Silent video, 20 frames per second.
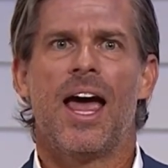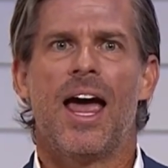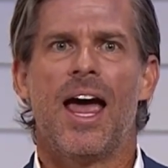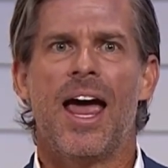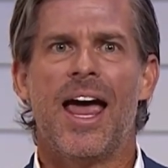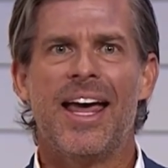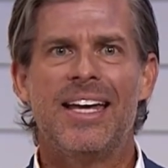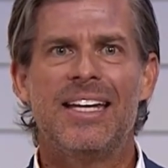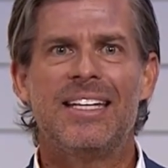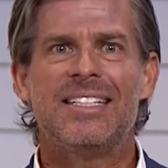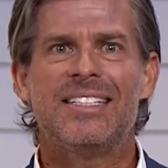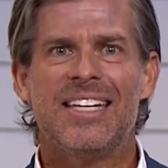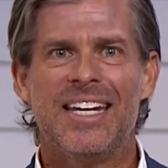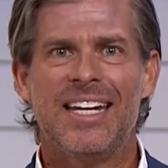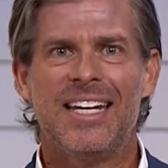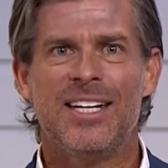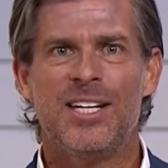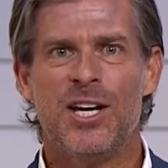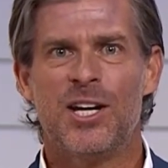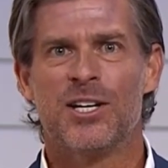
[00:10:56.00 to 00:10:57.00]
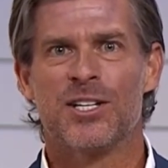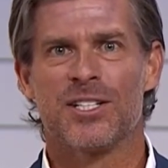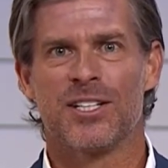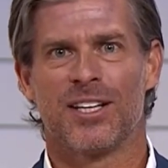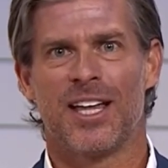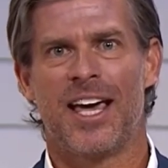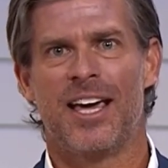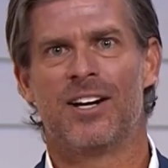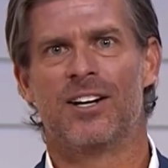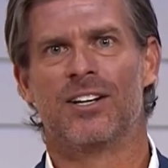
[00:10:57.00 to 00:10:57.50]
18 years
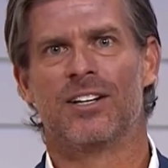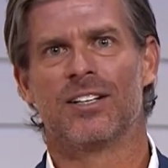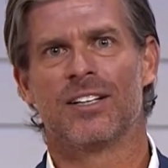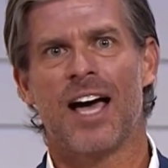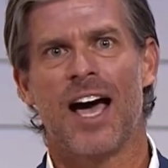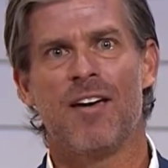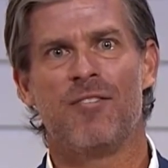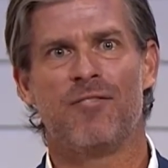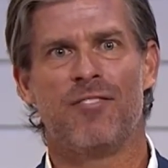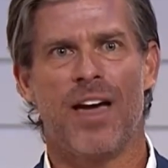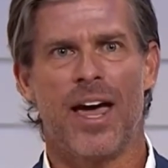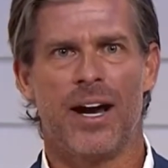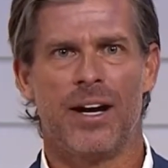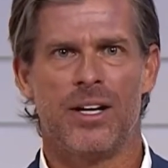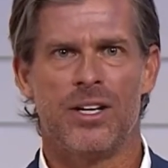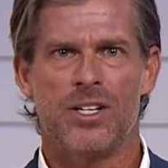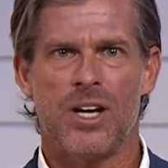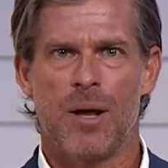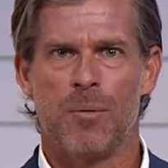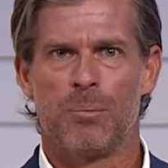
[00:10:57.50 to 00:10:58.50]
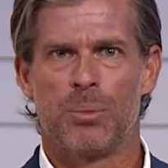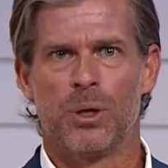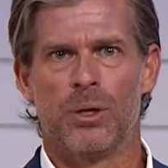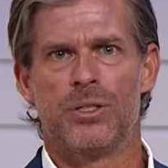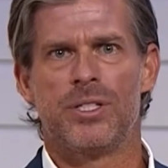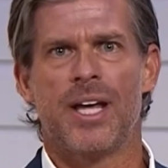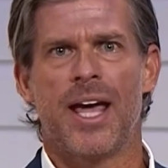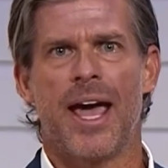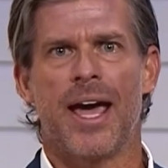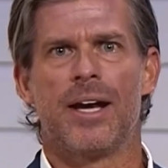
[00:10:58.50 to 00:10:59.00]
later, LifeVantage and
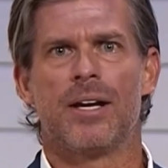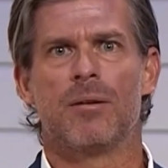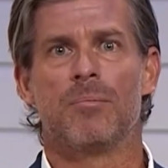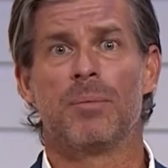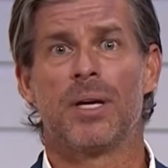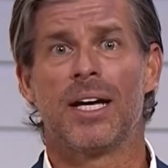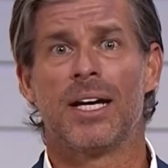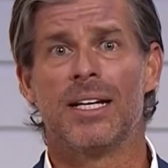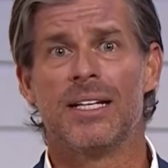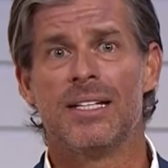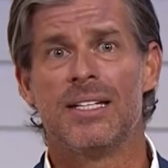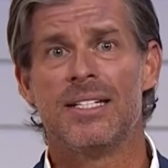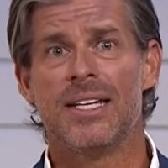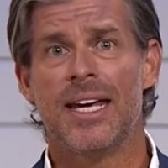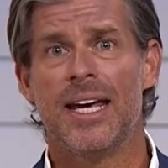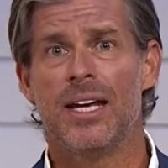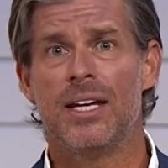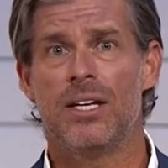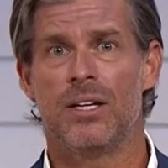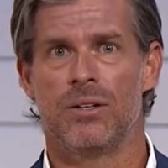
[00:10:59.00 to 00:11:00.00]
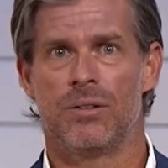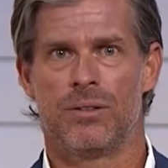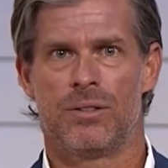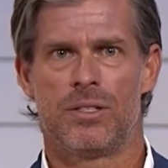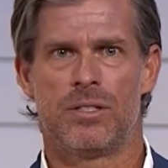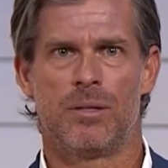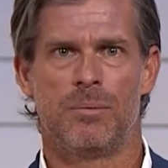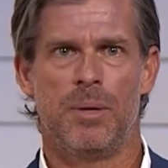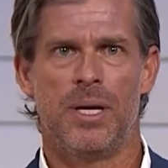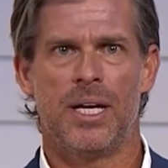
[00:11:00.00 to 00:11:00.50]
Protandim continue
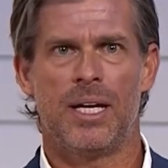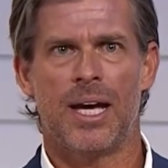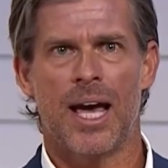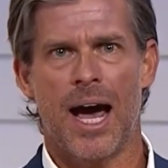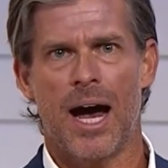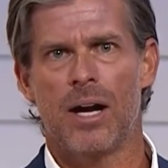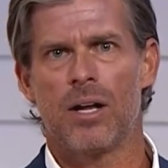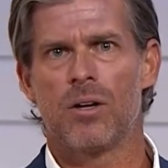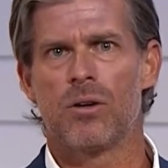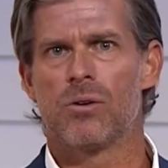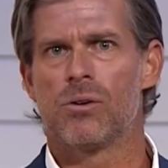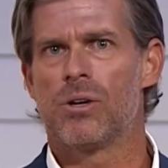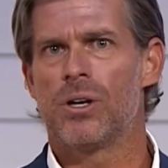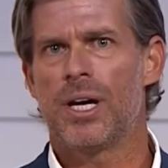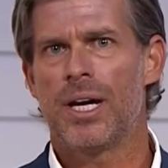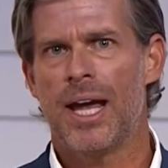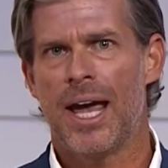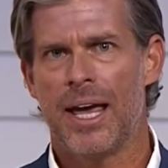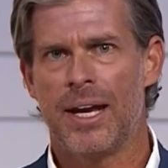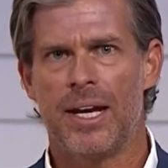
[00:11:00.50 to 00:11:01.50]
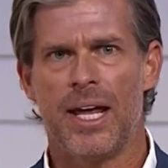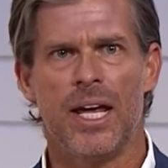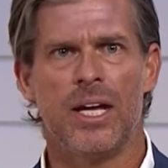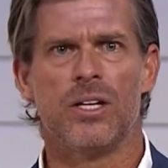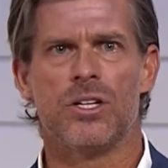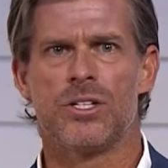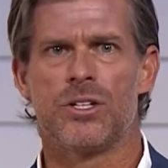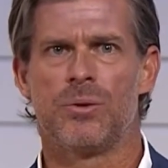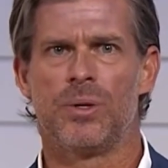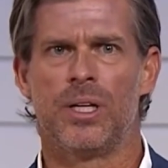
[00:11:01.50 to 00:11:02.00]
to be category and
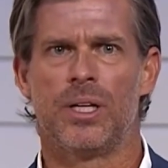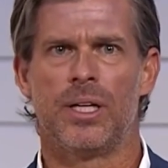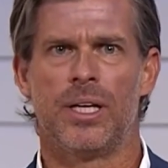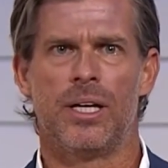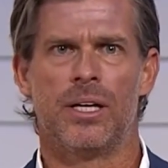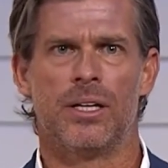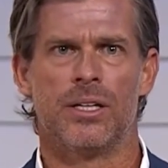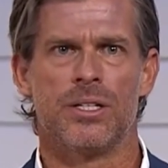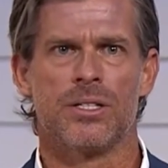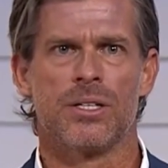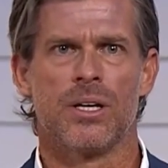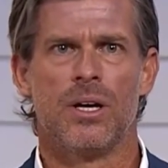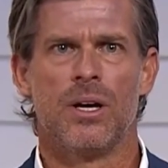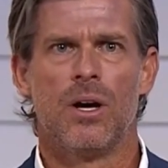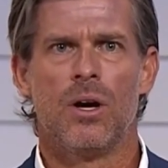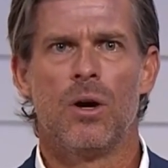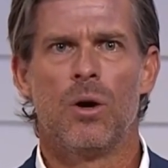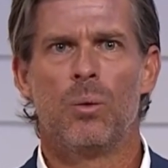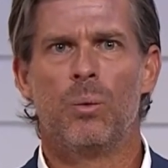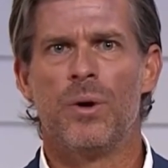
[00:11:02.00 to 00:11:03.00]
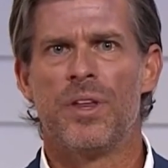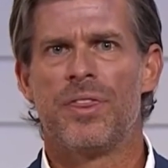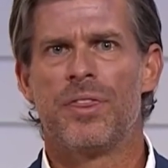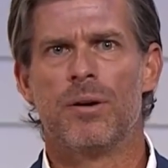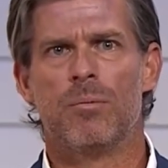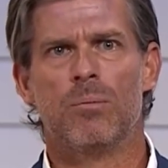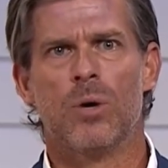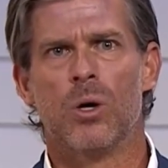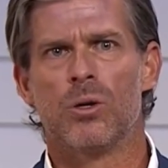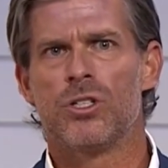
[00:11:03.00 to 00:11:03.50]
industry leaders with the
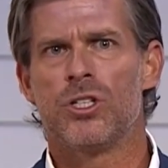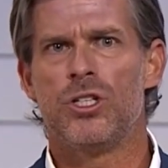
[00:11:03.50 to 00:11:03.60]
most